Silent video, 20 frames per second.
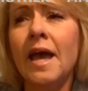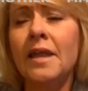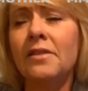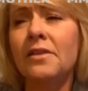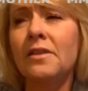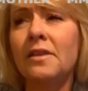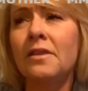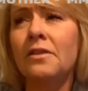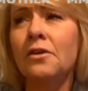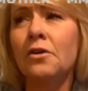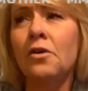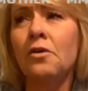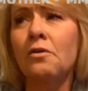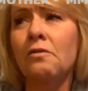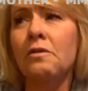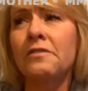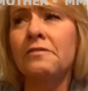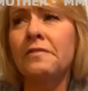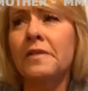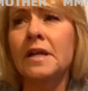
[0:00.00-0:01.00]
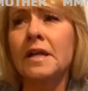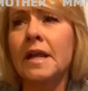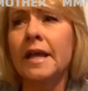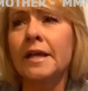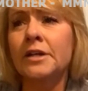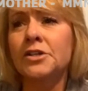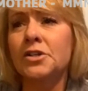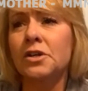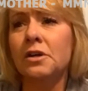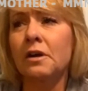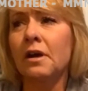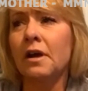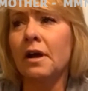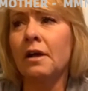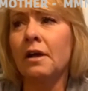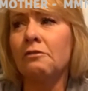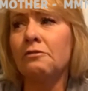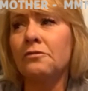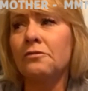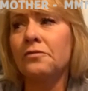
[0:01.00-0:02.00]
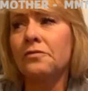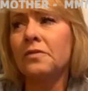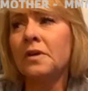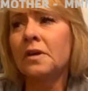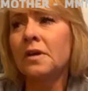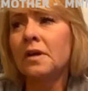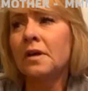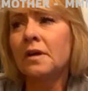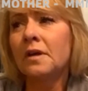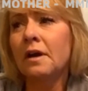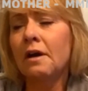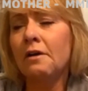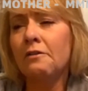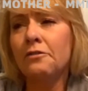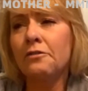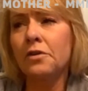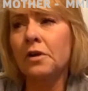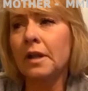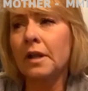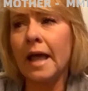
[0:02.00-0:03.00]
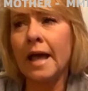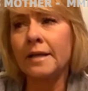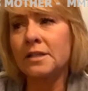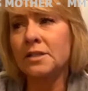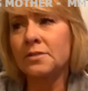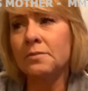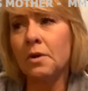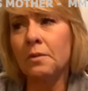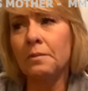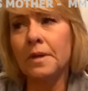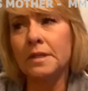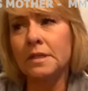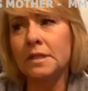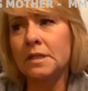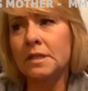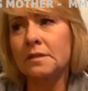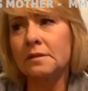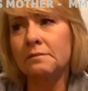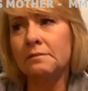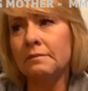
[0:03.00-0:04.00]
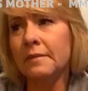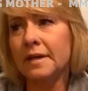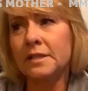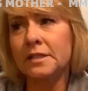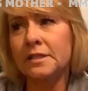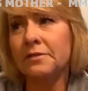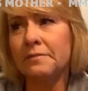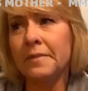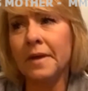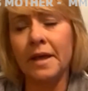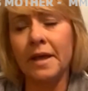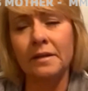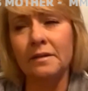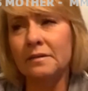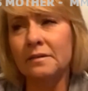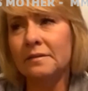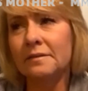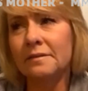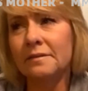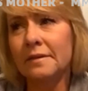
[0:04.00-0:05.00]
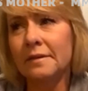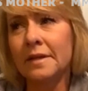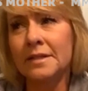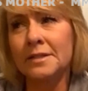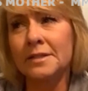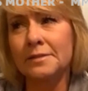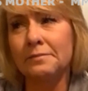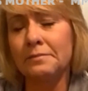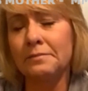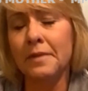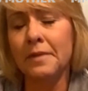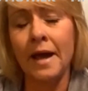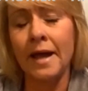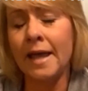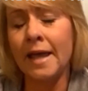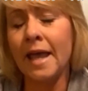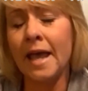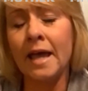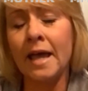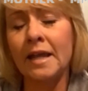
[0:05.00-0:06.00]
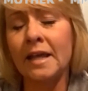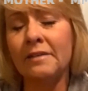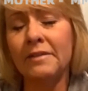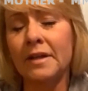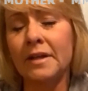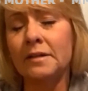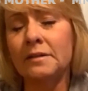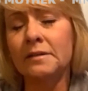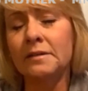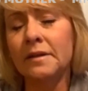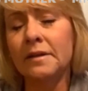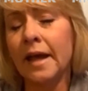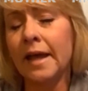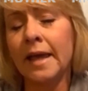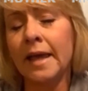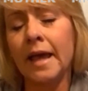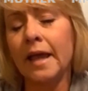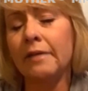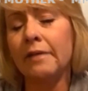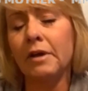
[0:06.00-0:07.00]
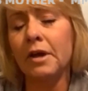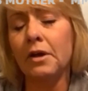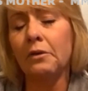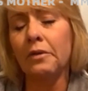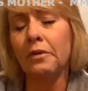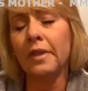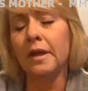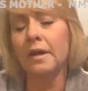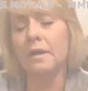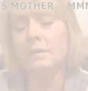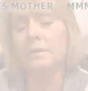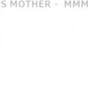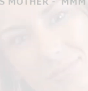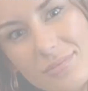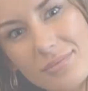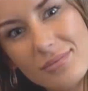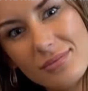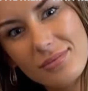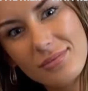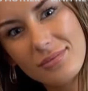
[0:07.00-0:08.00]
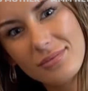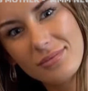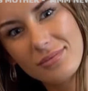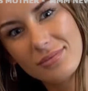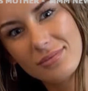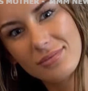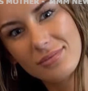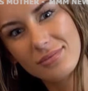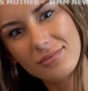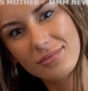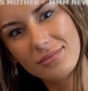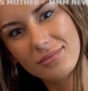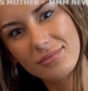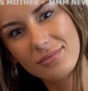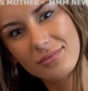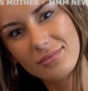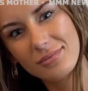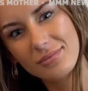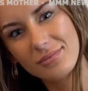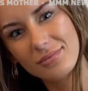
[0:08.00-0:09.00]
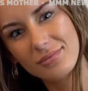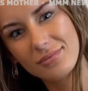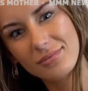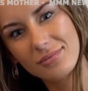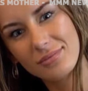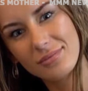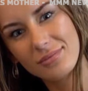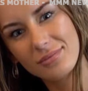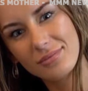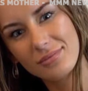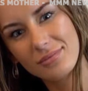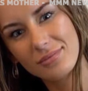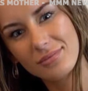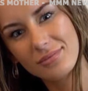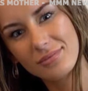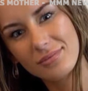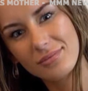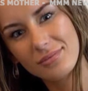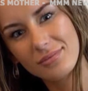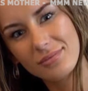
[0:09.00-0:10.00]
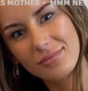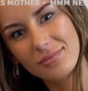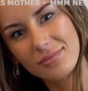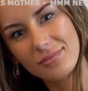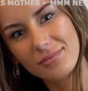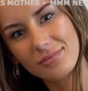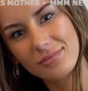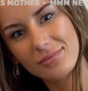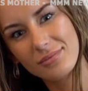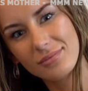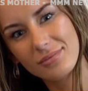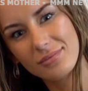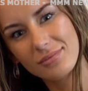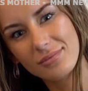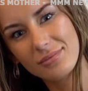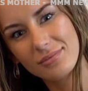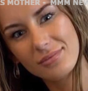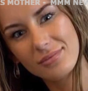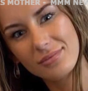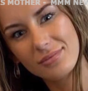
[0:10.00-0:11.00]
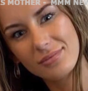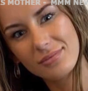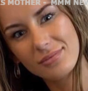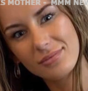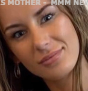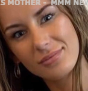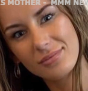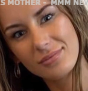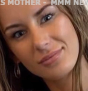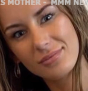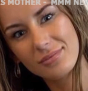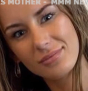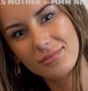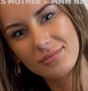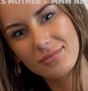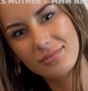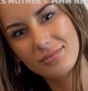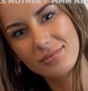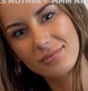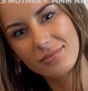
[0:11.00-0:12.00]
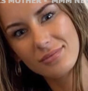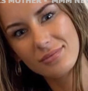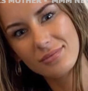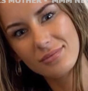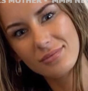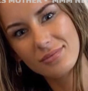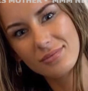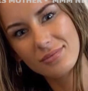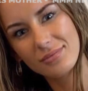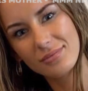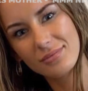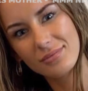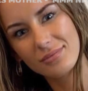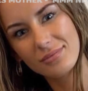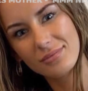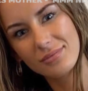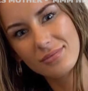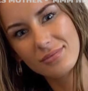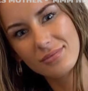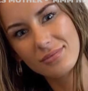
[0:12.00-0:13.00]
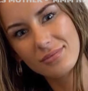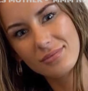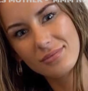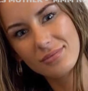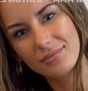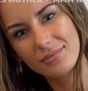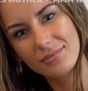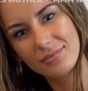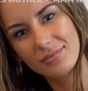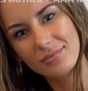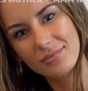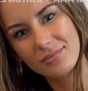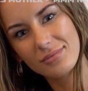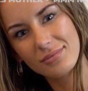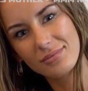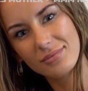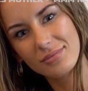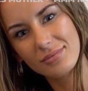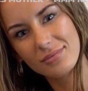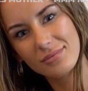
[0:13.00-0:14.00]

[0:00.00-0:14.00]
the horrific nature of of her last moments must have been it's i can't even i can't even go there i do i do believe she was murdered. yes from what i've been able to gather as well as a mother's gut